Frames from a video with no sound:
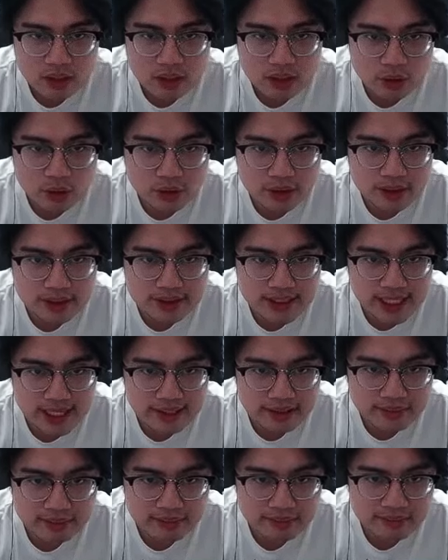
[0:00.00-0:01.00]
Gourd is
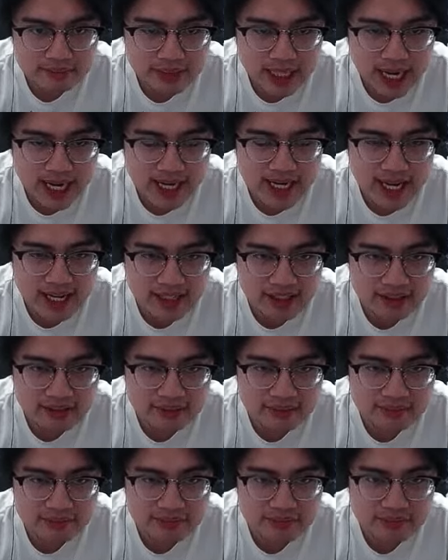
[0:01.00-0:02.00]
A. High A.
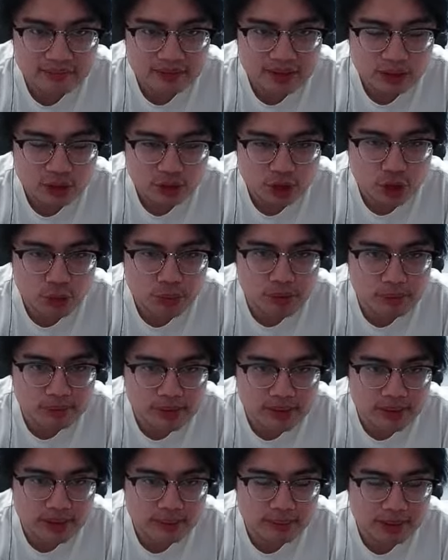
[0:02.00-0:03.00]
No
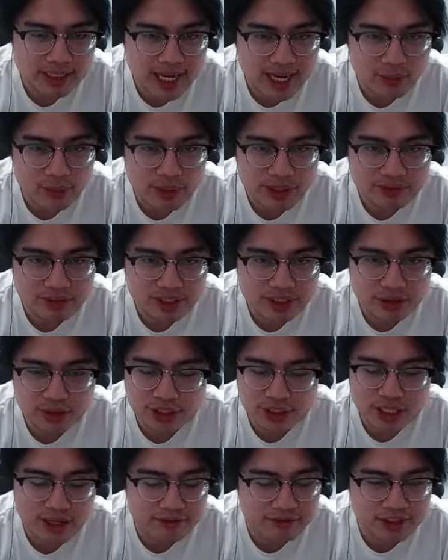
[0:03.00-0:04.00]
mobility but high wave clear. You
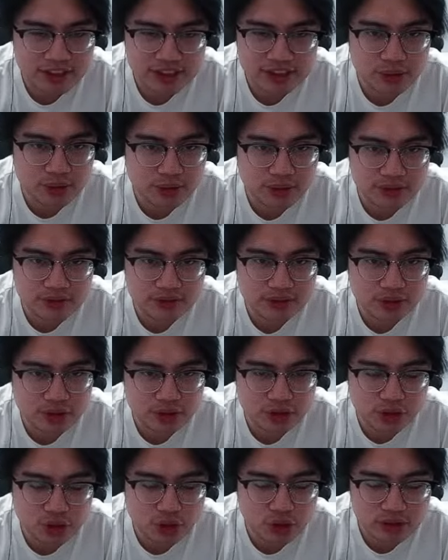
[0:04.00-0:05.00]
cannot freeze a Gourd.
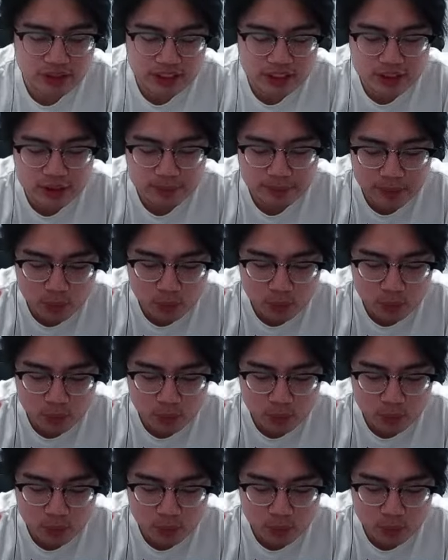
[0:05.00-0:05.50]
You only need to put